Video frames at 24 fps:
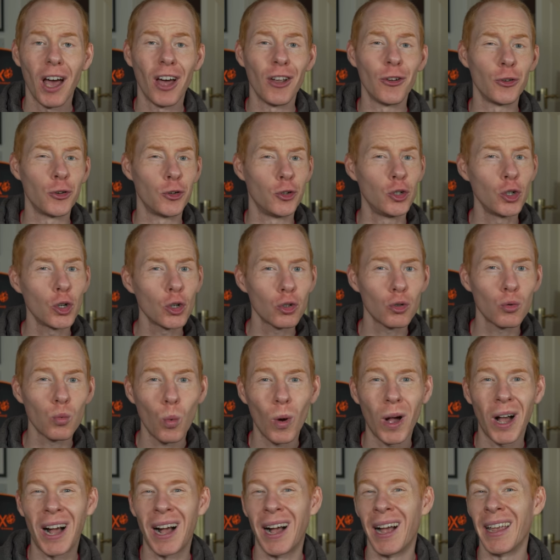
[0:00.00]
and just
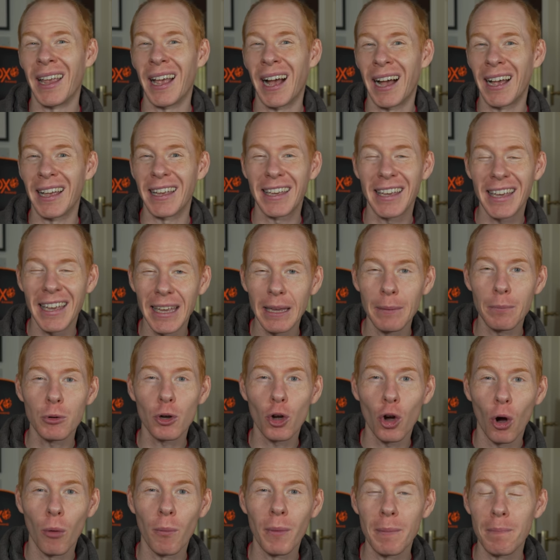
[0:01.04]
why I keep
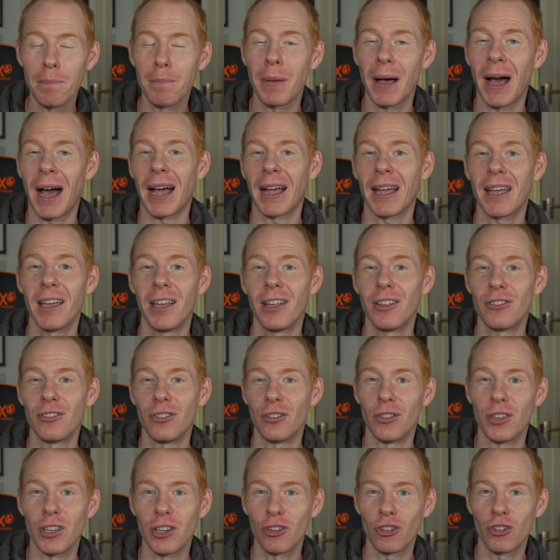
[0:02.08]
coming back
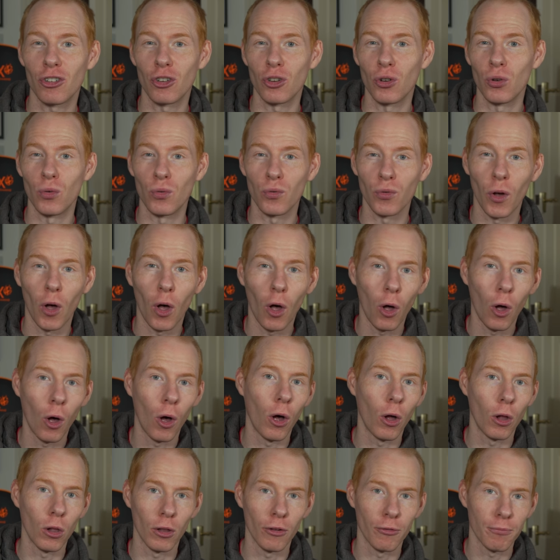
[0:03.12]
to this shoe for
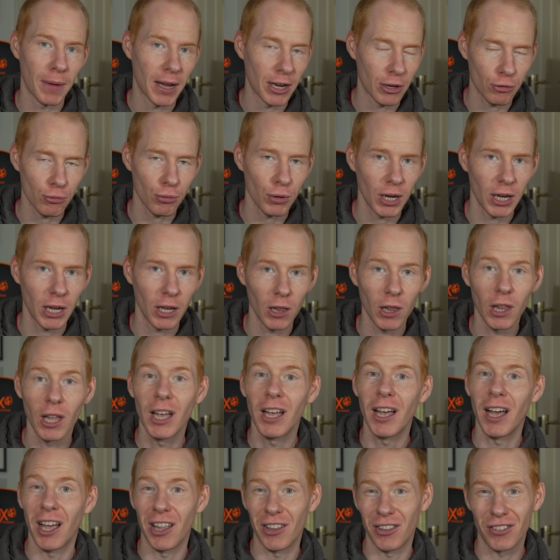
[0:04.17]
all of my trail
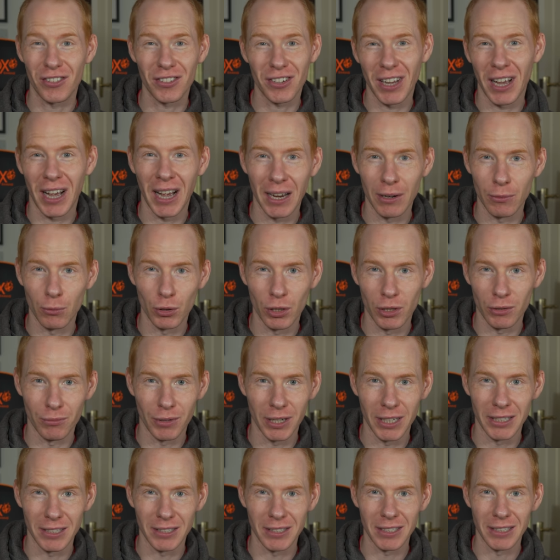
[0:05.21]
and sky running
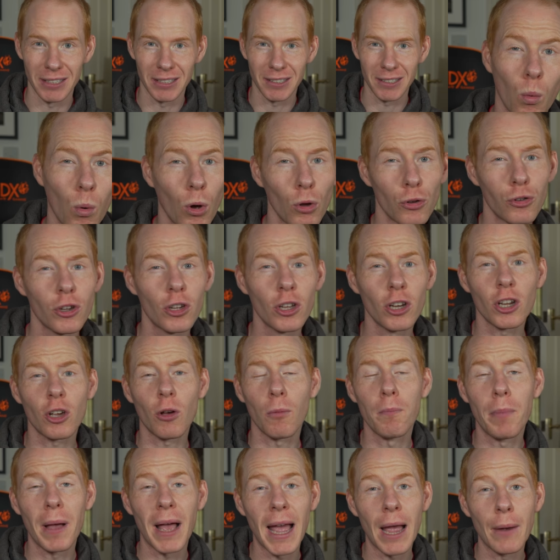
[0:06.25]
races. We're also going to
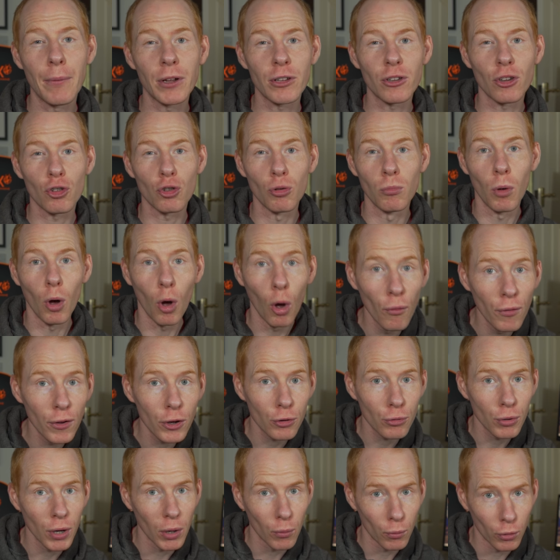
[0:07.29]
compare it to some other
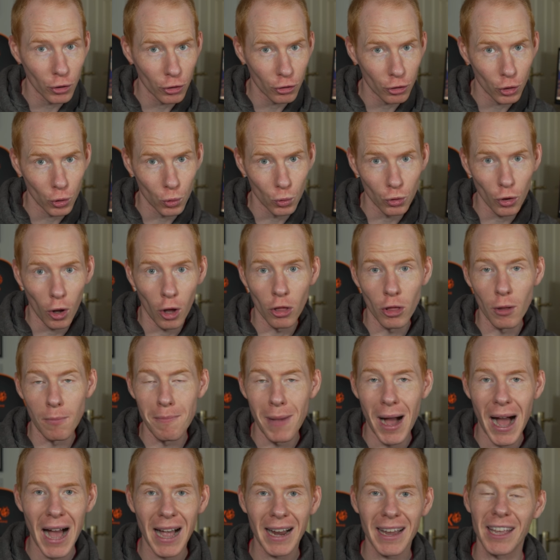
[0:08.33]
trail running shoes on the
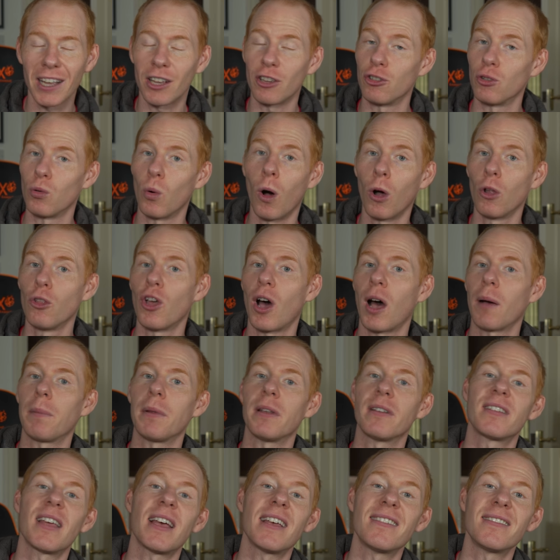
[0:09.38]
market, because you all know I've
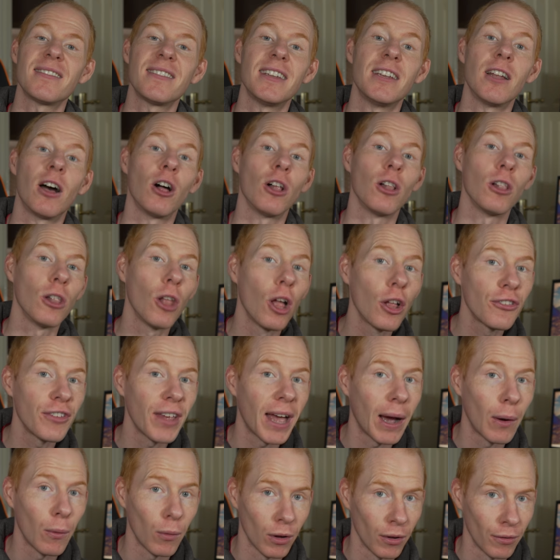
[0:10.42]
been testing a lot
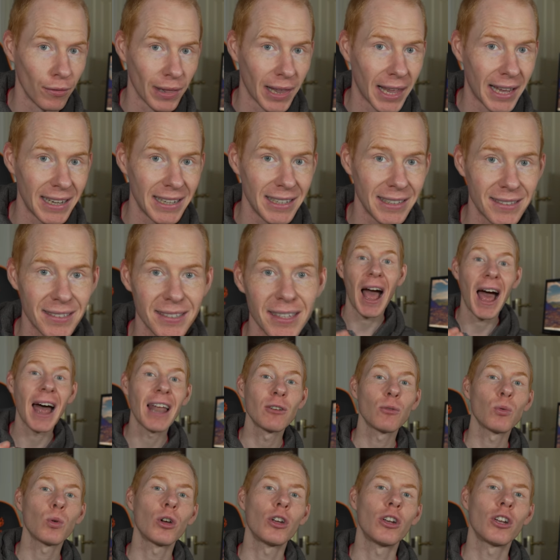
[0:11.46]
out of late,
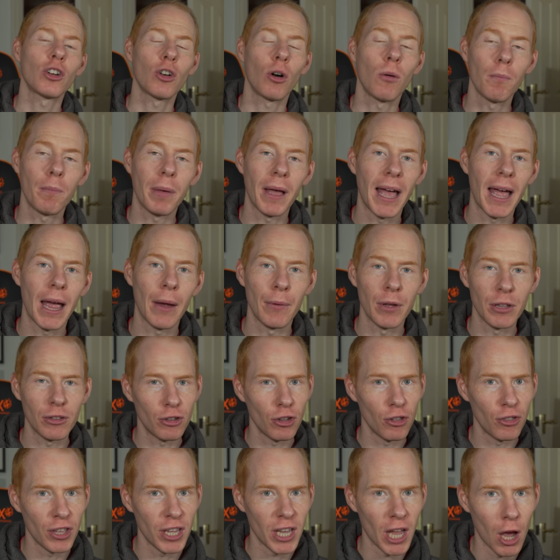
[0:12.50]
and we're going to compare it
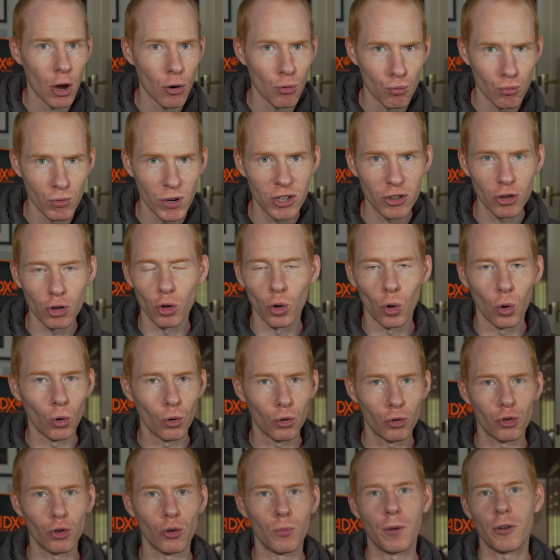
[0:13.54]
to the original
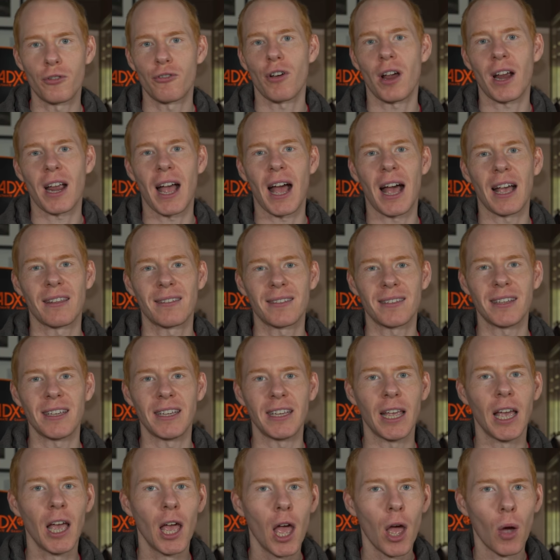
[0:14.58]
Supertrac RC,